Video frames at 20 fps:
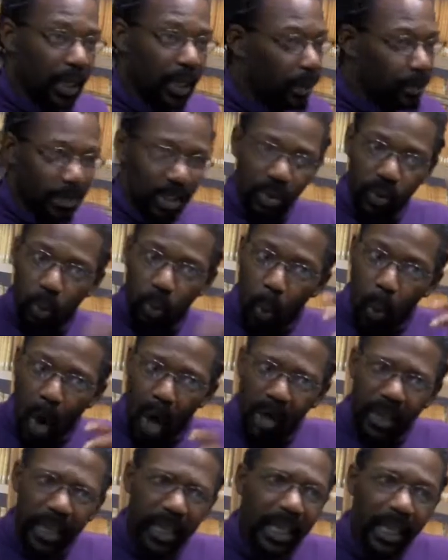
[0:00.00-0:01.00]
I'm just
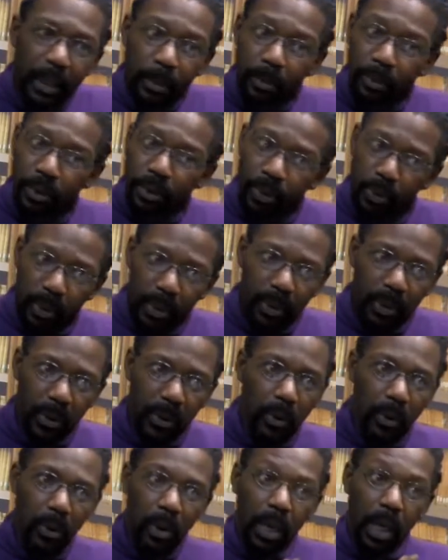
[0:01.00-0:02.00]
walking him through
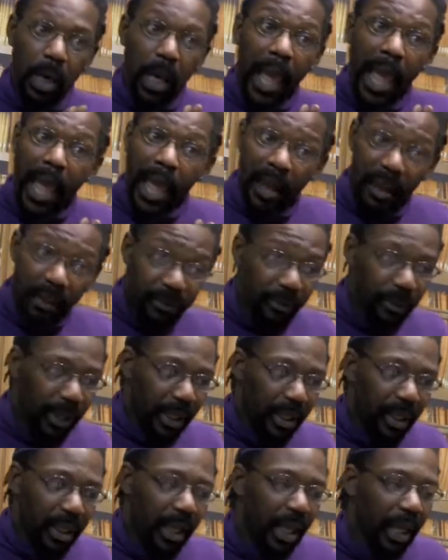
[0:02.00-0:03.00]

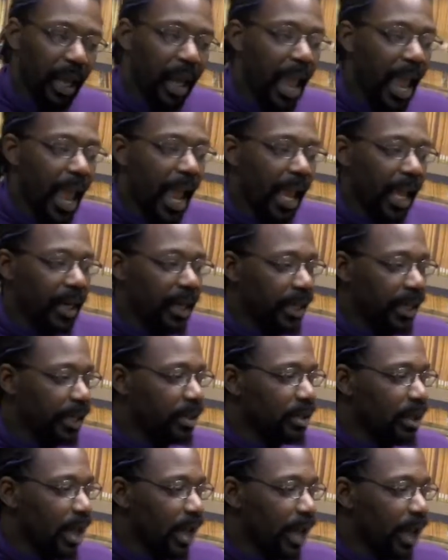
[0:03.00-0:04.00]
everything. And he's
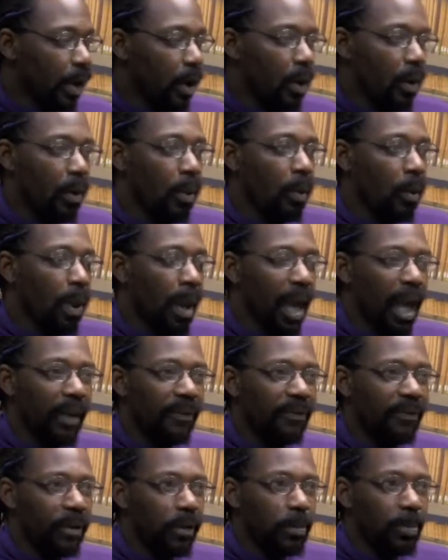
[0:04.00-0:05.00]
like, well, I
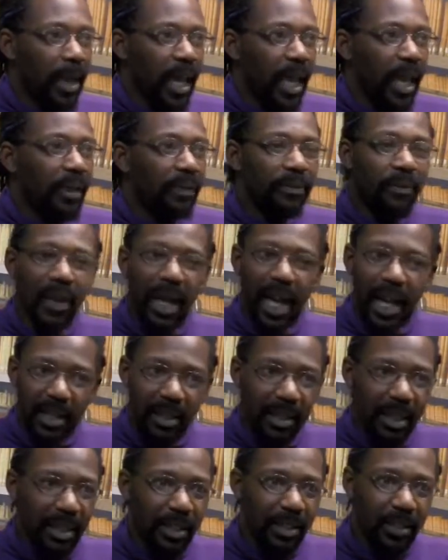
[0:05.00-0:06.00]
feel bad for
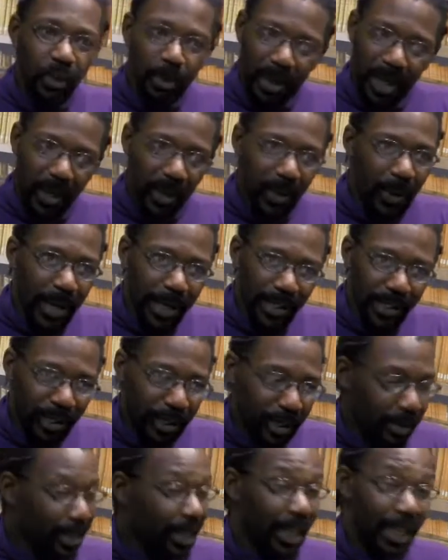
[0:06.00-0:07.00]
asking so many
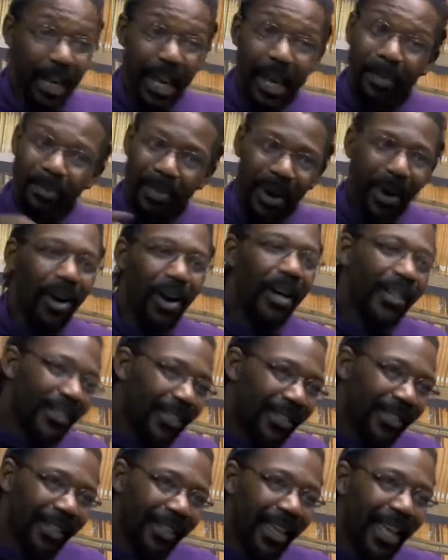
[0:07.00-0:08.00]
questions. And I
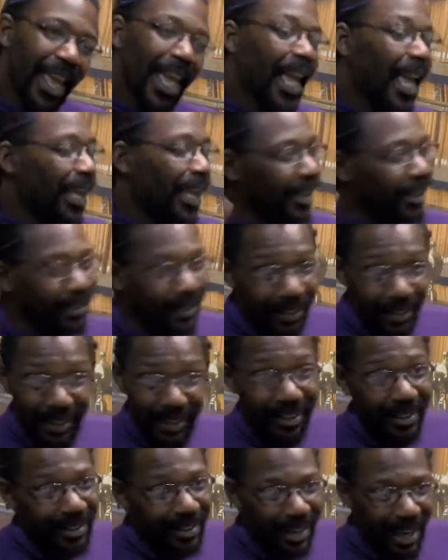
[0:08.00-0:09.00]
paused and I looked
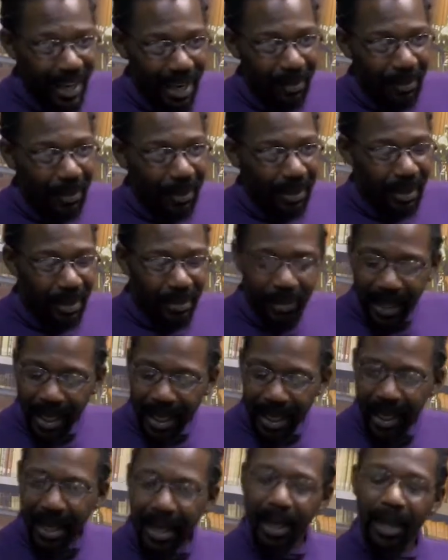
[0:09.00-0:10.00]
at the table and I'm
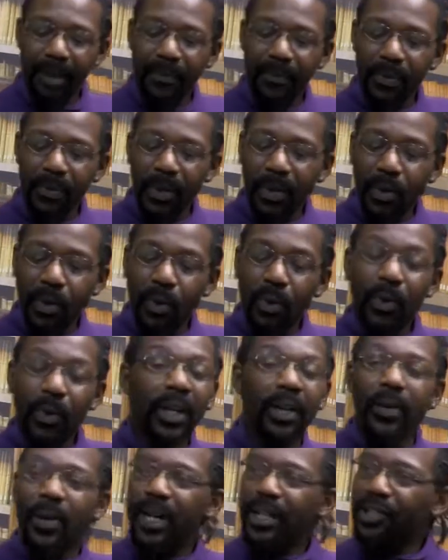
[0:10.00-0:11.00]
like, quick
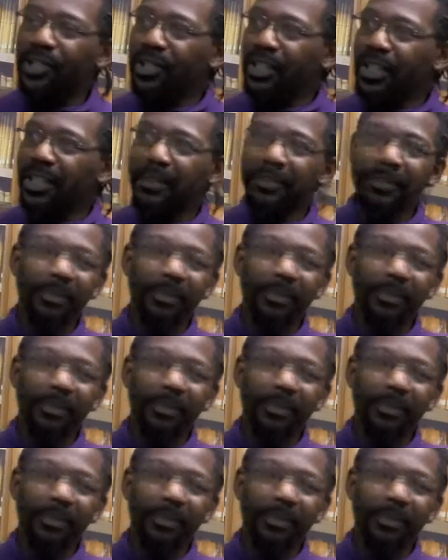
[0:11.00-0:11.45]
question